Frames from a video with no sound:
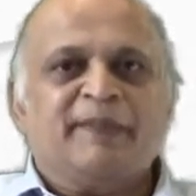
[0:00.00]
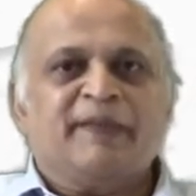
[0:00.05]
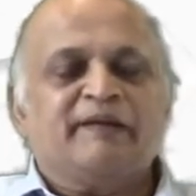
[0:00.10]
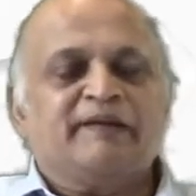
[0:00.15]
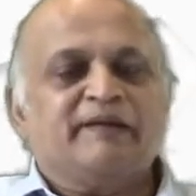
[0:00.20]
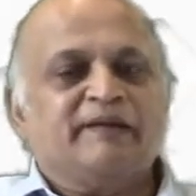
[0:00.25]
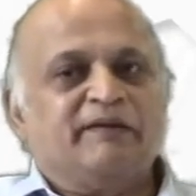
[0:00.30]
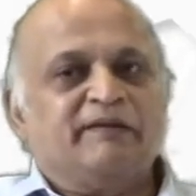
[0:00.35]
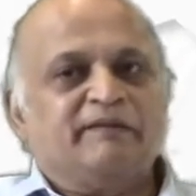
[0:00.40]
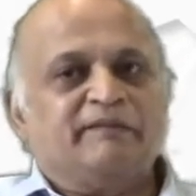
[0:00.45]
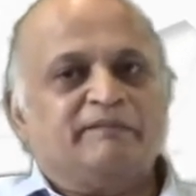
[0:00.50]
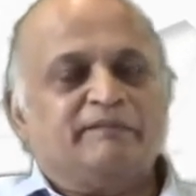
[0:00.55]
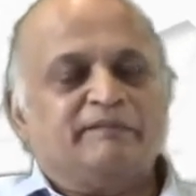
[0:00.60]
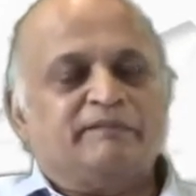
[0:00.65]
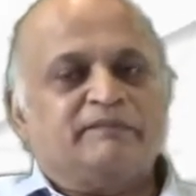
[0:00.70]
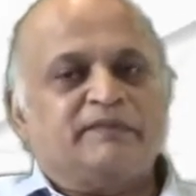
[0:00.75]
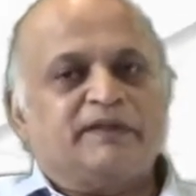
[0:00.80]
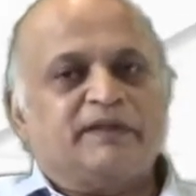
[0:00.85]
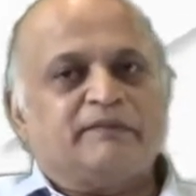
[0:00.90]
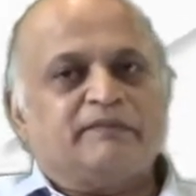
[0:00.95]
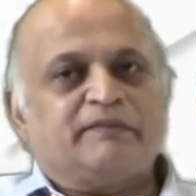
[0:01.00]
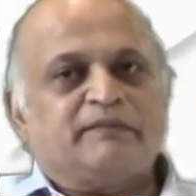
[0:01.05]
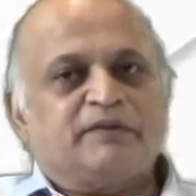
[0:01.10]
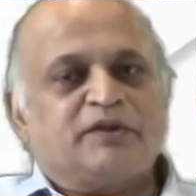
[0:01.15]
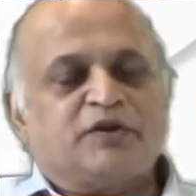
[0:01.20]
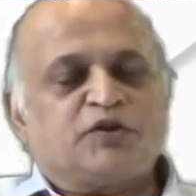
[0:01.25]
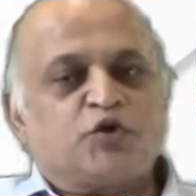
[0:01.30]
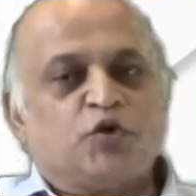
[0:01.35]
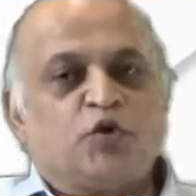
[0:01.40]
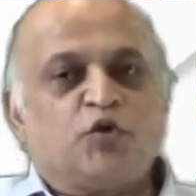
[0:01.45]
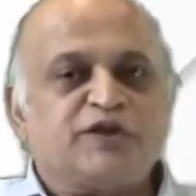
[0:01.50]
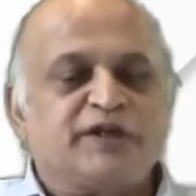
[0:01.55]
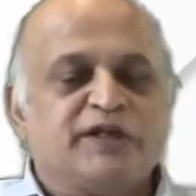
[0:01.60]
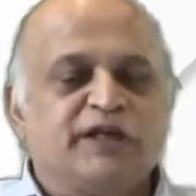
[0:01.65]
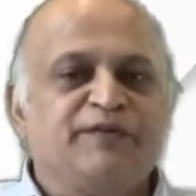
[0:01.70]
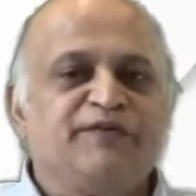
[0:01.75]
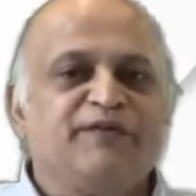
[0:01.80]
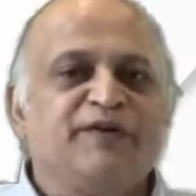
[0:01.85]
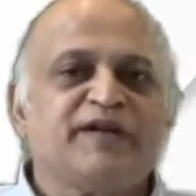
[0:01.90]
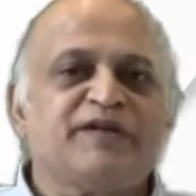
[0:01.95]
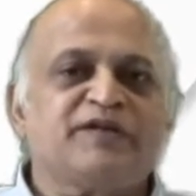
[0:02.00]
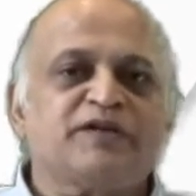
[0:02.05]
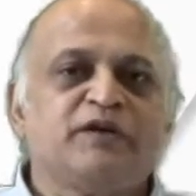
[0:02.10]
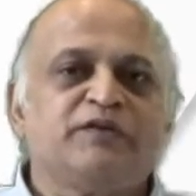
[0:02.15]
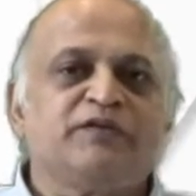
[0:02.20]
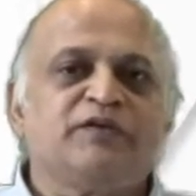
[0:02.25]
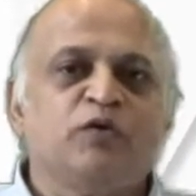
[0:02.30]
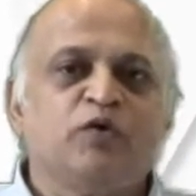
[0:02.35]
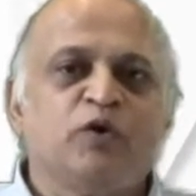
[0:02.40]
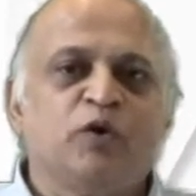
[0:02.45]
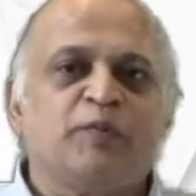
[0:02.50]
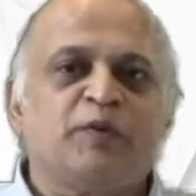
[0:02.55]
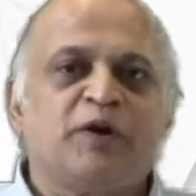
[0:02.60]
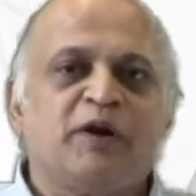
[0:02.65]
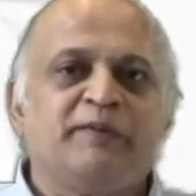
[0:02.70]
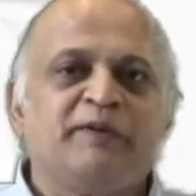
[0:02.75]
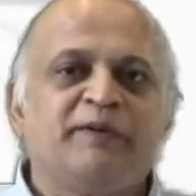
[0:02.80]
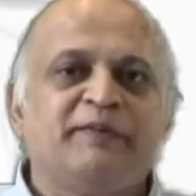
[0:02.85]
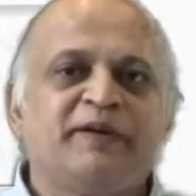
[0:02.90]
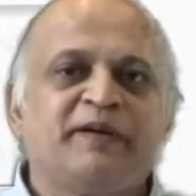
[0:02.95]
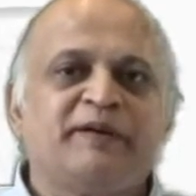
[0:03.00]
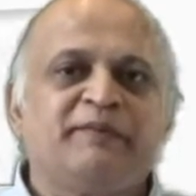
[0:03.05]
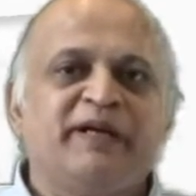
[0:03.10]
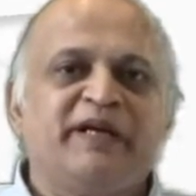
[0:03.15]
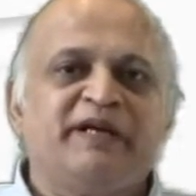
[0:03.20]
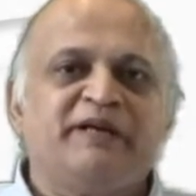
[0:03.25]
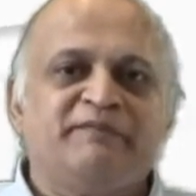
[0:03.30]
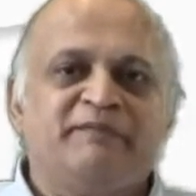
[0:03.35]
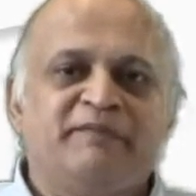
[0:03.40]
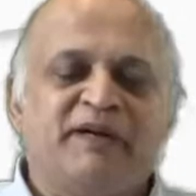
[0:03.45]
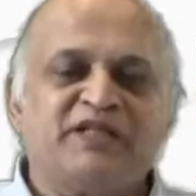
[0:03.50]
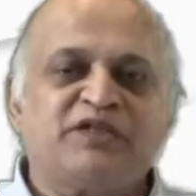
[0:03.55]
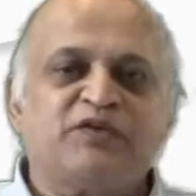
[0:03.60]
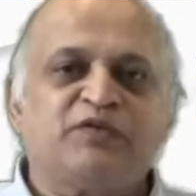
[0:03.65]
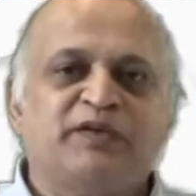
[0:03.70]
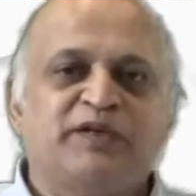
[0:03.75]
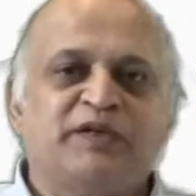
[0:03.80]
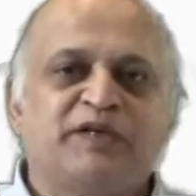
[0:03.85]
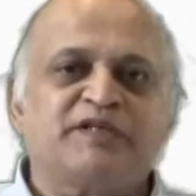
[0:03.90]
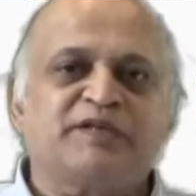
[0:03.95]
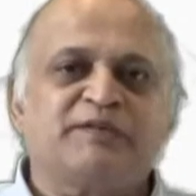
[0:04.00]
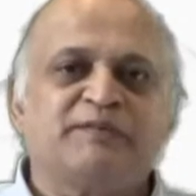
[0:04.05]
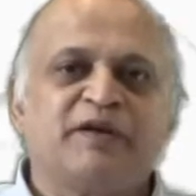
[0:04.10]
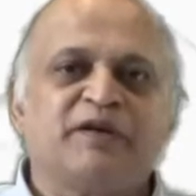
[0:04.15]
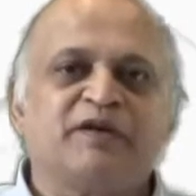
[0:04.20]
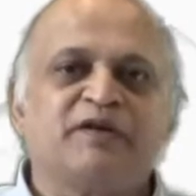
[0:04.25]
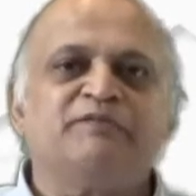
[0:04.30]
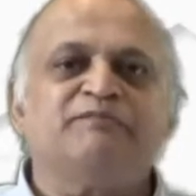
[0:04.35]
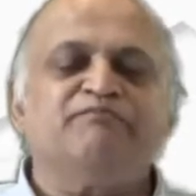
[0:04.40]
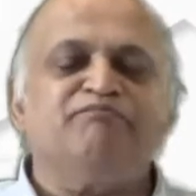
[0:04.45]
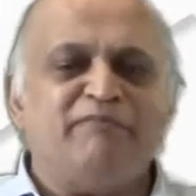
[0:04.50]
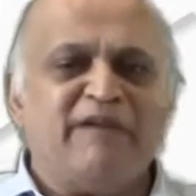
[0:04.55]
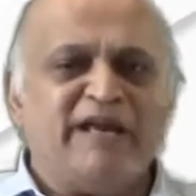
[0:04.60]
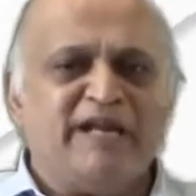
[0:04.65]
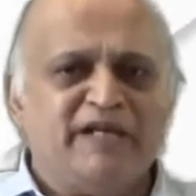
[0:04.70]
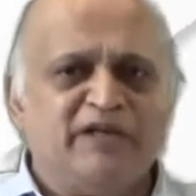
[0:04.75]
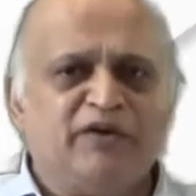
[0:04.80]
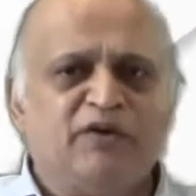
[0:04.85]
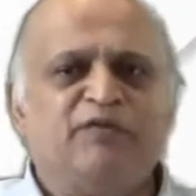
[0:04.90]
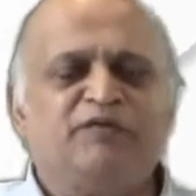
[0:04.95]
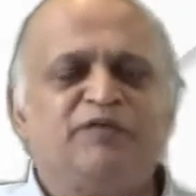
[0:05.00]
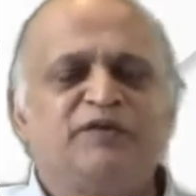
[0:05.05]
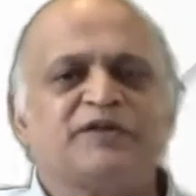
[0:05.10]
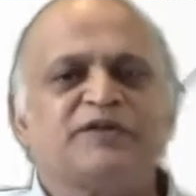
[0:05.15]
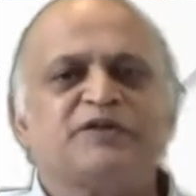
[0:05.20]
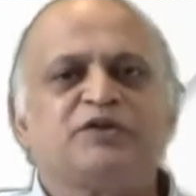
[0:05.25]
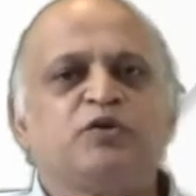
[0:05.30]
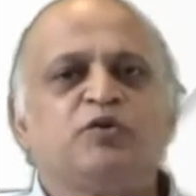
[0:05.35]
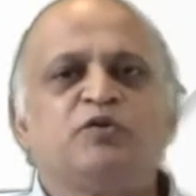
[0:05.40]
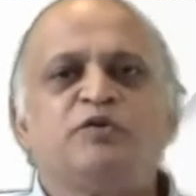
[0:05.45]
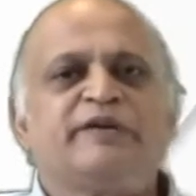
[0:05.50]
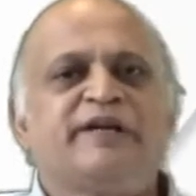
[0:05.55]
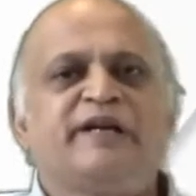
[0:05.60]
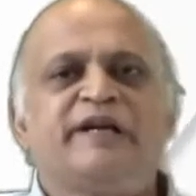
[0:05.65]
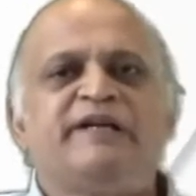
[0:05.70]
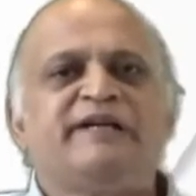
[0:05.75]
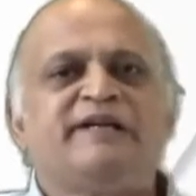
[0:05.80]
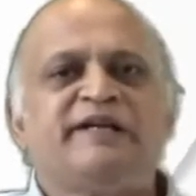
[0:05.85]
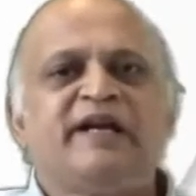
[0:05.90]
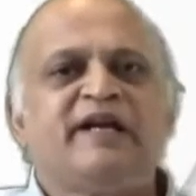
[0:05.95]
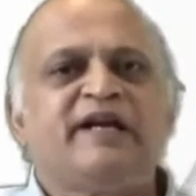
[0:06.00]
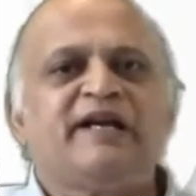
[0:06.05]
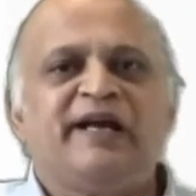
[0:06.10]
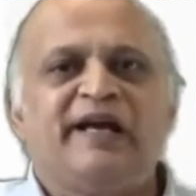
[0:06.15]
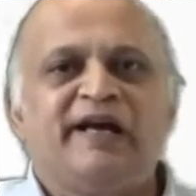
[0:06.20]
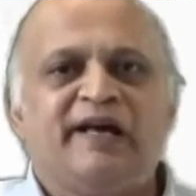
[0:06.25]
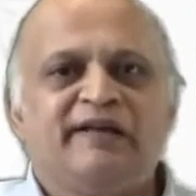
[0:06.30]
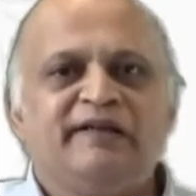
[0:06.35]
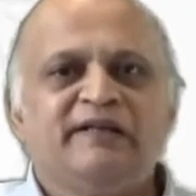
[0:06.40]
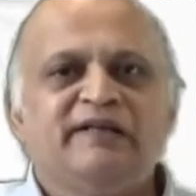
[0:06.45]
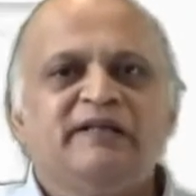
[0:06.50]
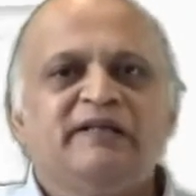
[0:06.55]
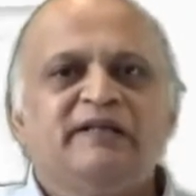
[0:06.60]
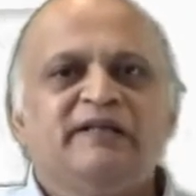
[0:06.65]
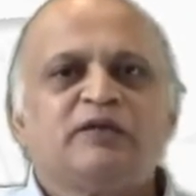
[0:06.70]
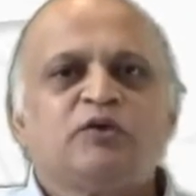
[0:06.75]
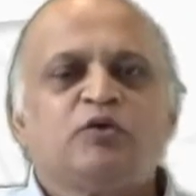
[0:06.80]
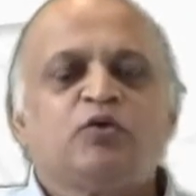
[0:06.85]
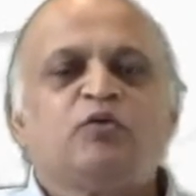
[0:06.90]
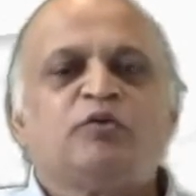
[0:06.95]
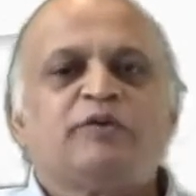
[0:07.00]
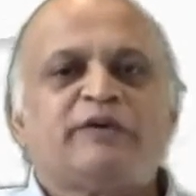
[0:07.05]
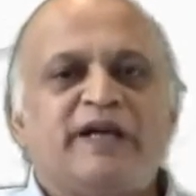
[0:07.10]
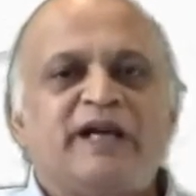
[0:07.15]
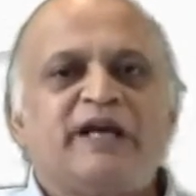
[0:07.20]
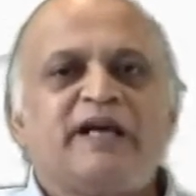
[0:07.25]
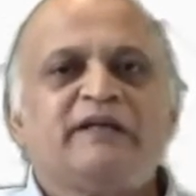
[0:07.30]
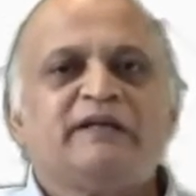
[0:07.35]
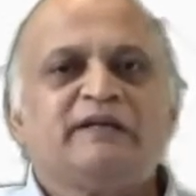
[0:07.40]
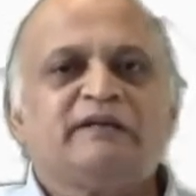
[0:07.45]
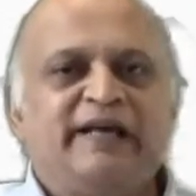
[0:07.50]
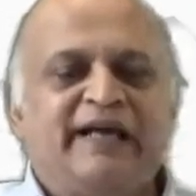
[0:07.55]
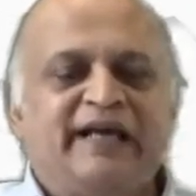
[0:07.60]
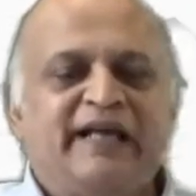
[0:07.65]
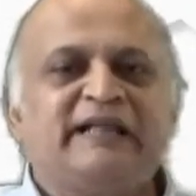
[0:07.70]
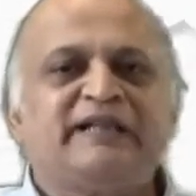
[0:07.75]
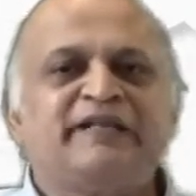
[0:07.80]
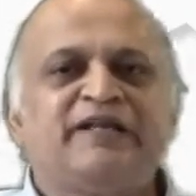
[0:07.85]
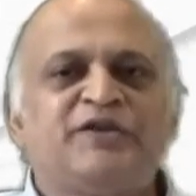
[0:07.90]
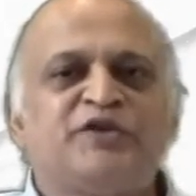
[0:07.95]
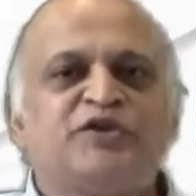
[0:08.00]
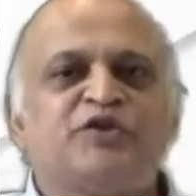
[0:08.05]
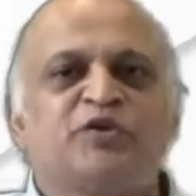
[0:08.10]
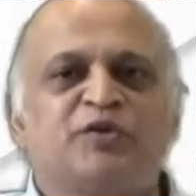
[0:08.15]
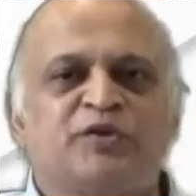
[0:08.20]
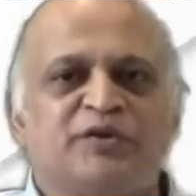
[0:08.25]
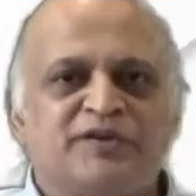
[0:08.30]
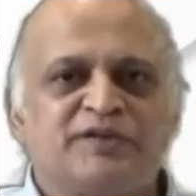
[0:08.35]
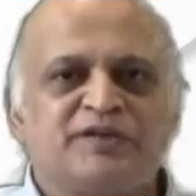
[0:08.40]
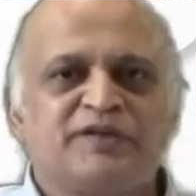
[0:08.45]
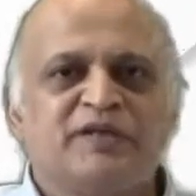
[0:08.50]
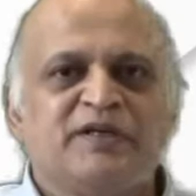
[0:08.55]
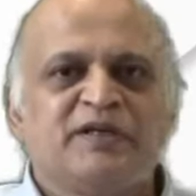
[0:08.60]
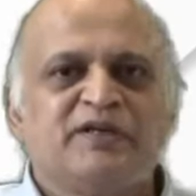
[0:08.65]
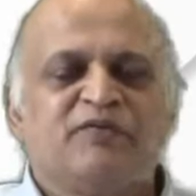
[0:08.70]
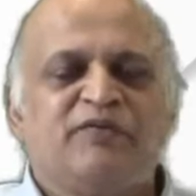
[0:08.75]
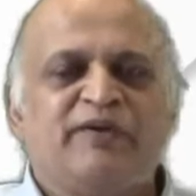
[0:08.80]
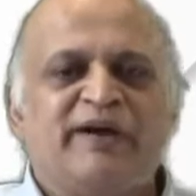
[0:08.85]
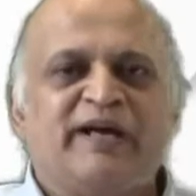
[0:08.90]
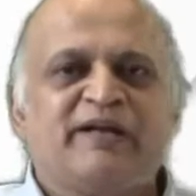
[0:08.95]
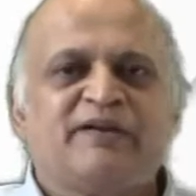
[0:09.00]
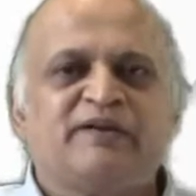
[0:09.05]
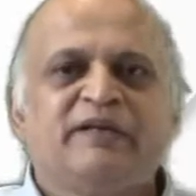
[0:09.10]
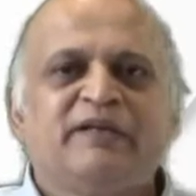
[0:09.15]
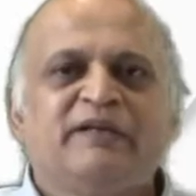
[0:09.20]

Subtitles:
The social effects of the whole problem are made much worse because many of us don't really take care to take health insurance where